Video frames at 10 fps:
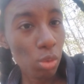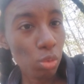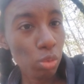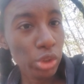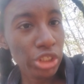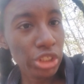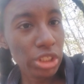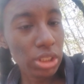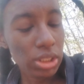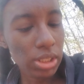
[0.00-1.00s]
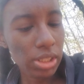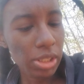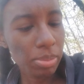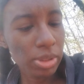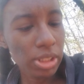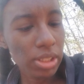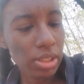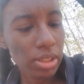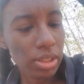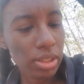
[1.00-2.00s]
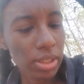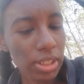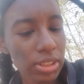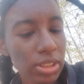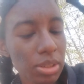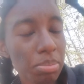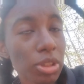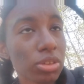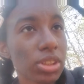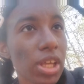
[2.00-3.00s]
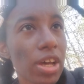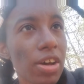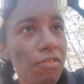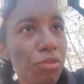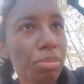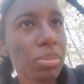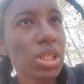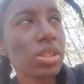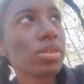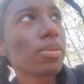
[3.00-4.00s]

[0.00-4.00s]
Which celebrity has the most style for me?